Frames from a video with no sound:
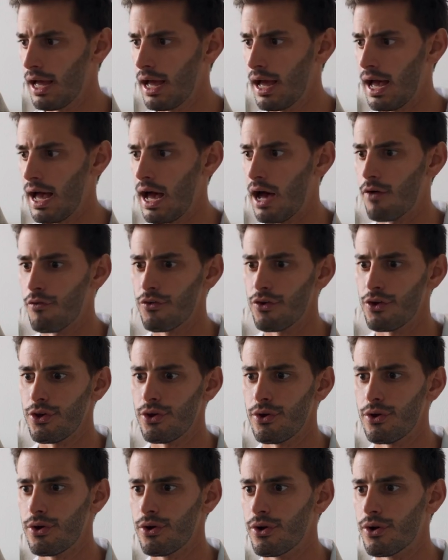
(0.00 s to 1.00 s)
how
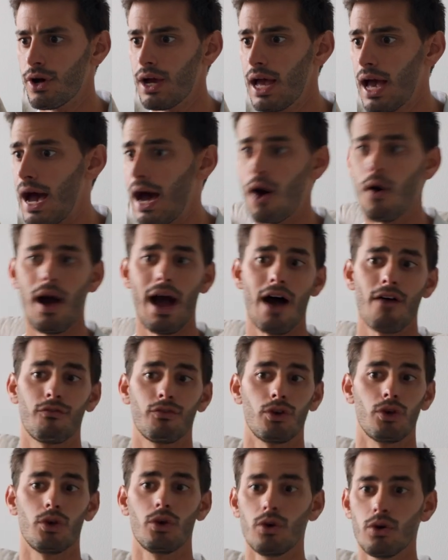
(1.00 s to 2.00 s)
have
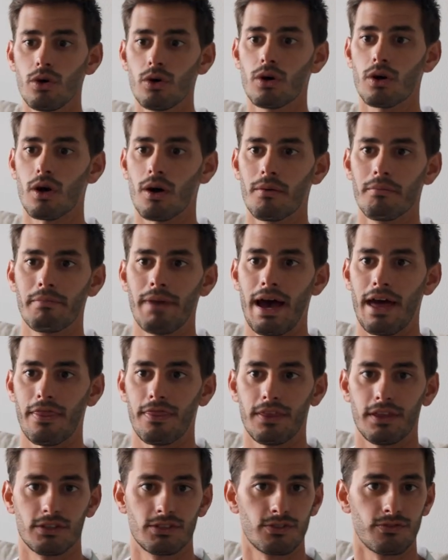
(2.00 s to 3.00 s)
you combat
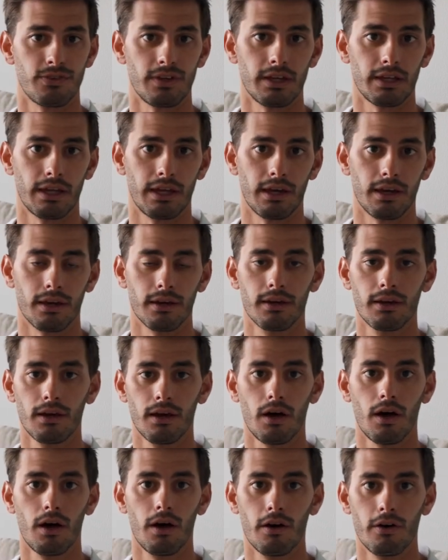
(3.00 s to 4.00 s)
this feeling
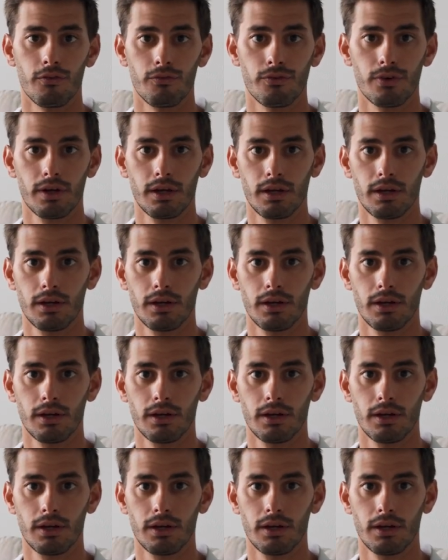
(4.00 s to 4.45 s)
of